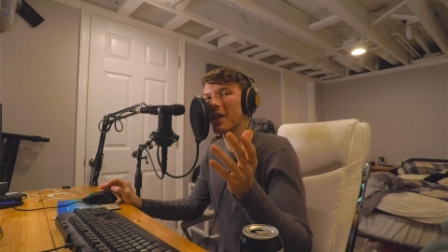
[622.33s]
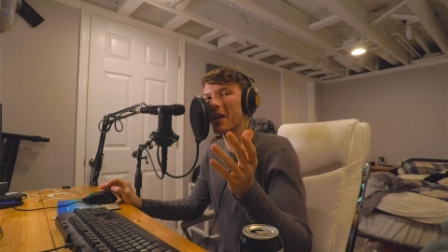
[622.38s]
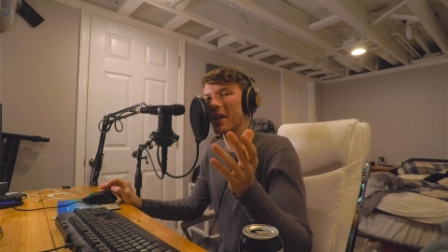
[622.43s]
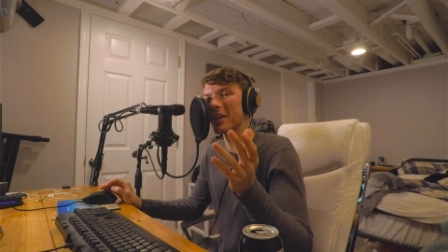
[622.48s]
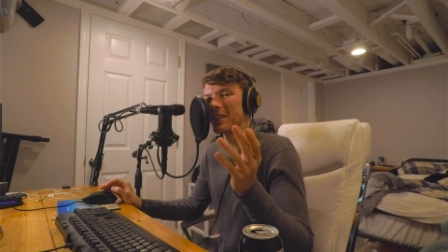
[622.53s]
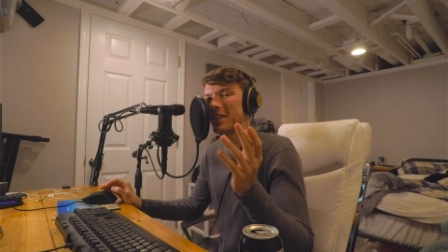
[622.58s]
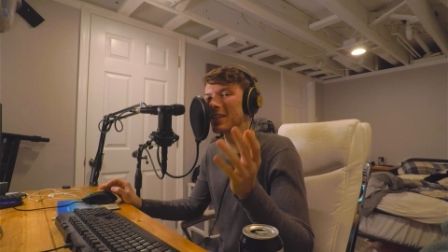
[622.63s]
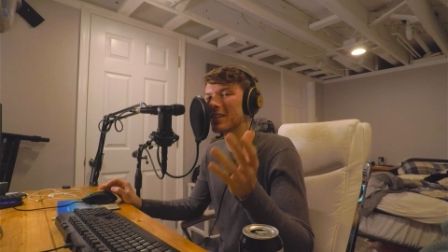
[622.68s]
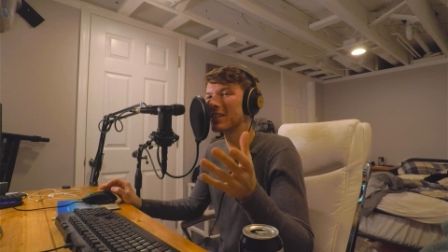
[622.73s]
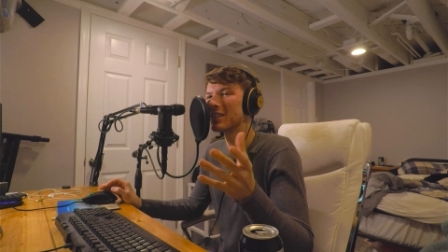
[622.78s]

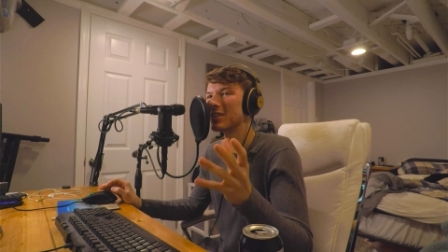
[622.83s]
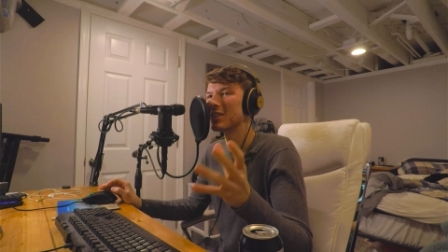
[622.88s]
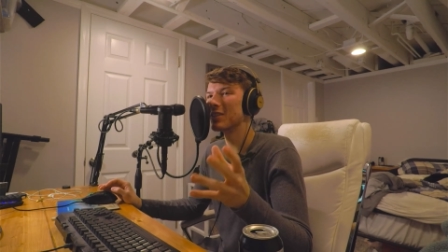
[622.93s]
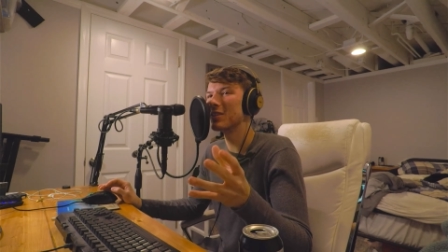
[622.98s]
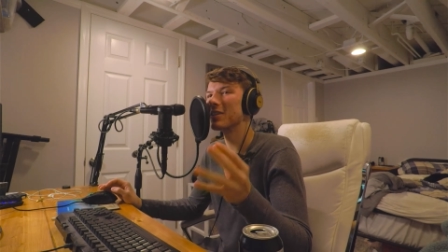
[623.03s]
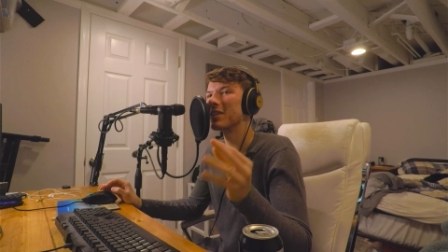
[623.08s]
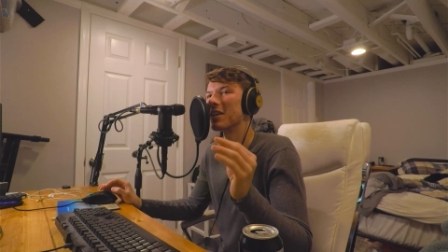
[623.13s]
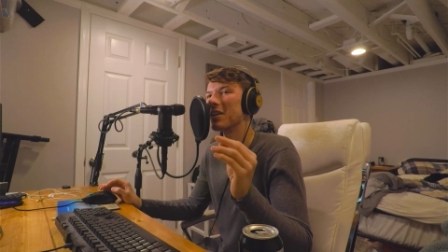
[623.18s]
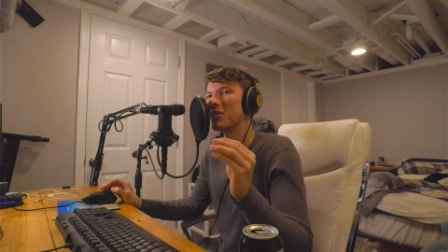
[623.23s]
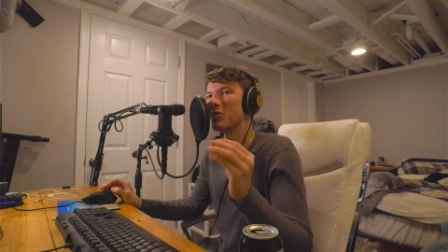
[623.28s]
at least until
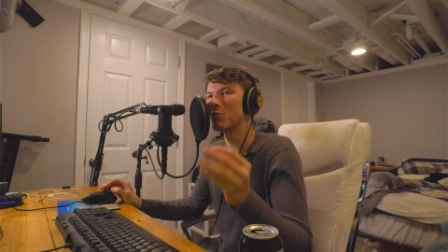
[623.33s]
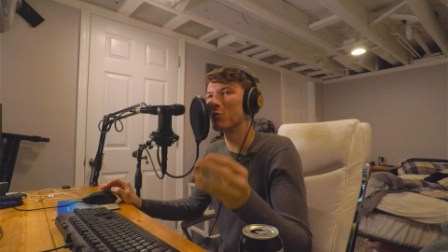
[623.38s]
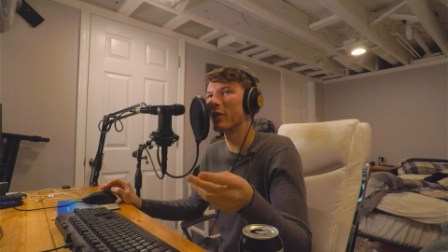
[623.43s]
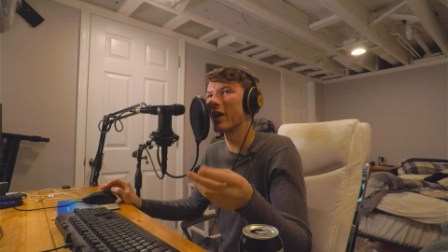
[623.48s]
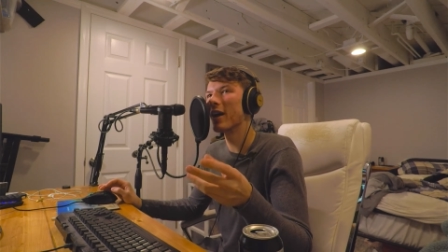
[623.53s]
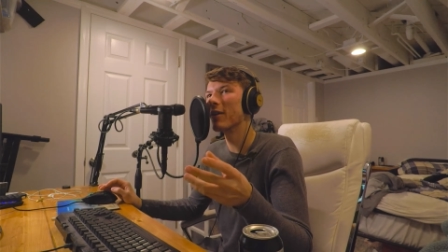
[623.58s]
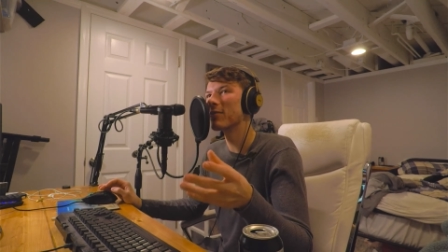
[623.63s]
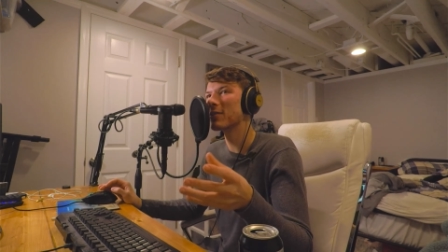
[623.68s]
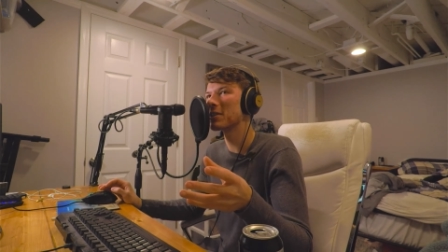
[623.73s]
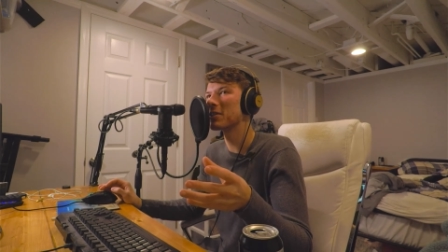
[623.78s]
you get a new
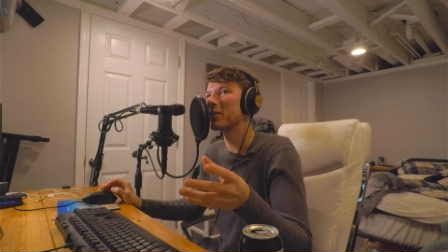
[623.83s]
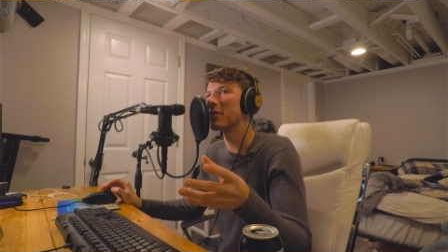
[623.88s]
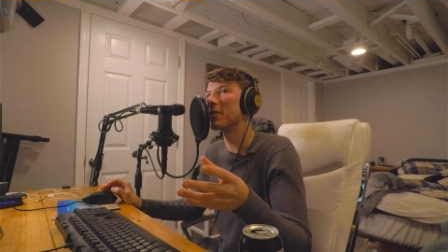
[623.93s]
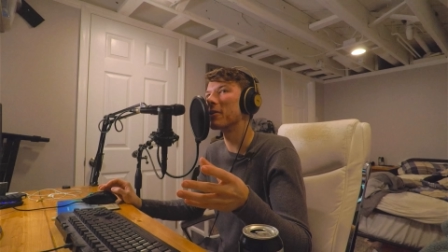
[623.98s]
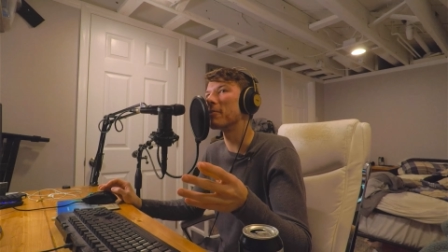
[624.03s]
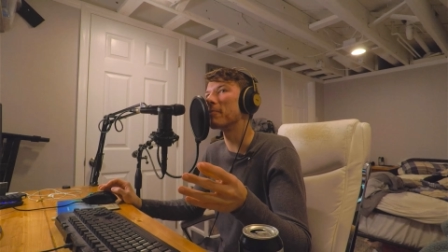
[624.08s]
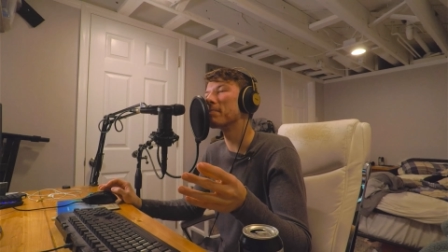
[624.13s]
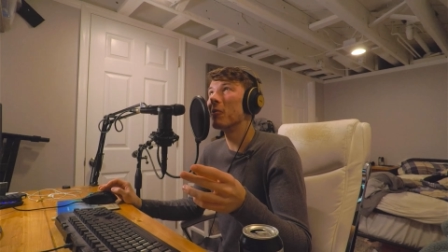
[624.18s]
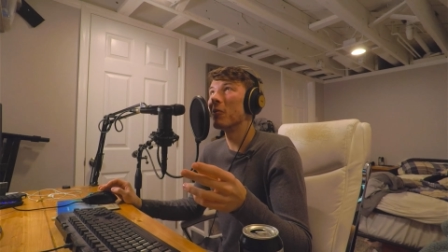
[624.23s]
graphics card.